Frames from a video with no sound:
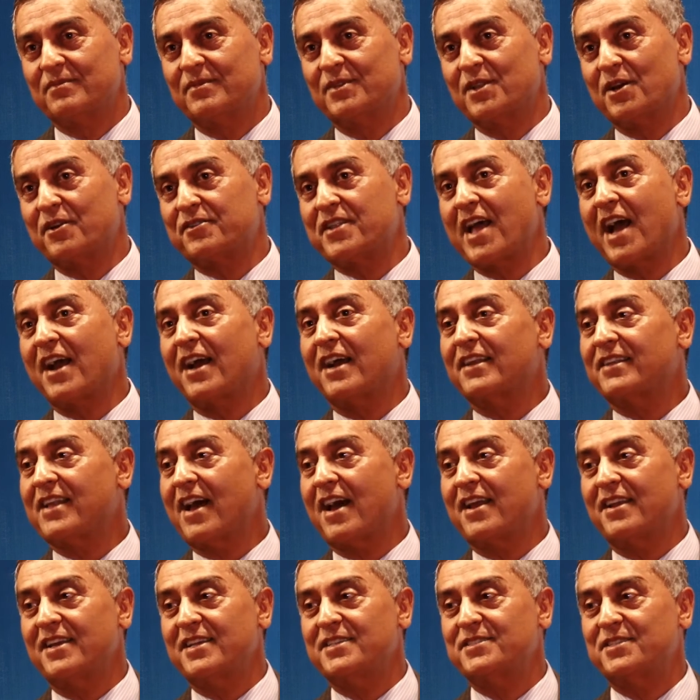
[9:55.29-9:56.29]
The
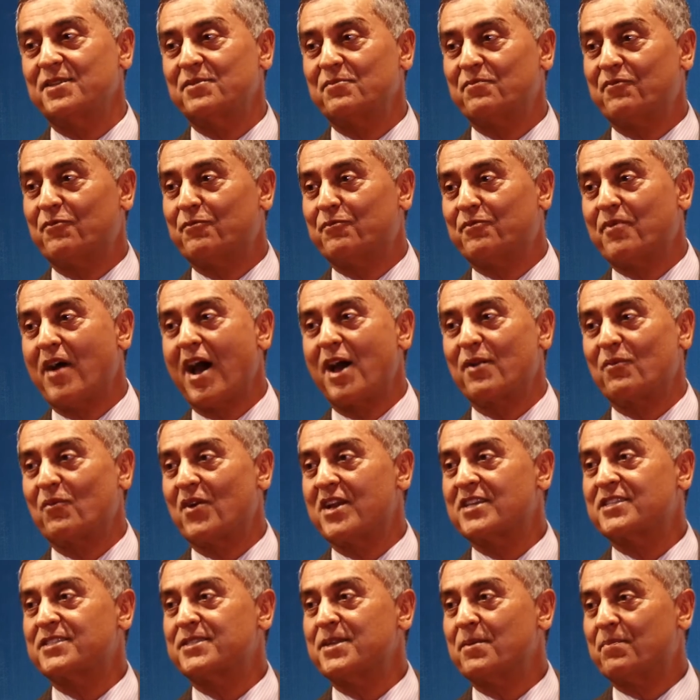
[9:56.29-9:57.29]
Tagadharis in far
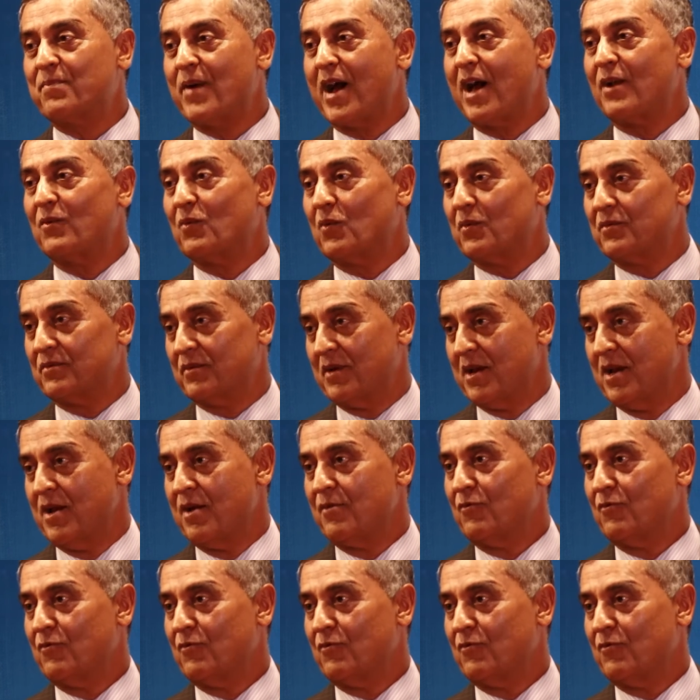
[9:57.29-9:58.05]
west Nepal,